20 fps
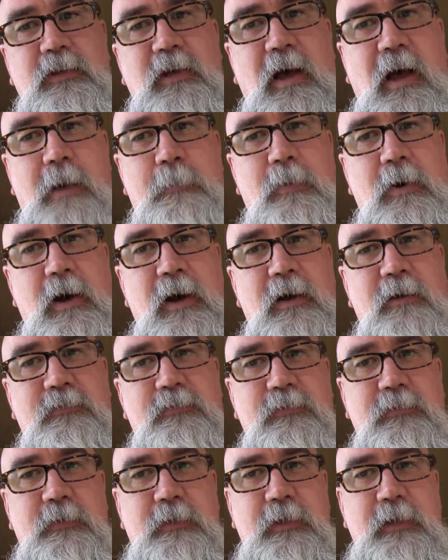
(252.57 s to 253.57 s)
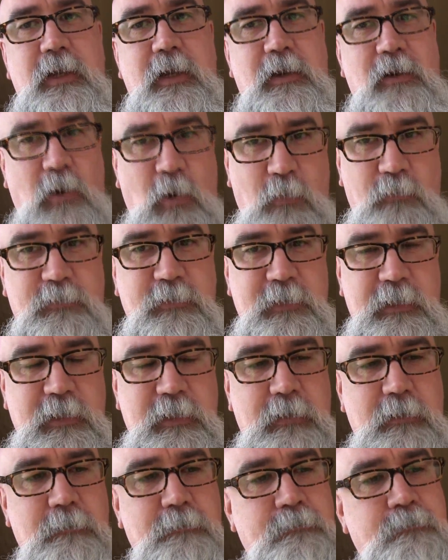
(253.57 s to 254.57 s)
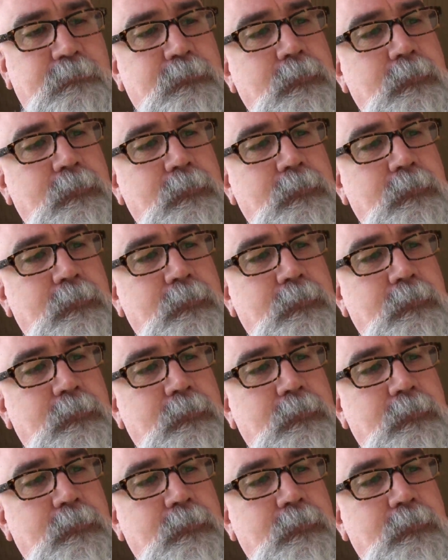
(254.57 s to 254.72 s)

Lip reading: the top off, and hopefully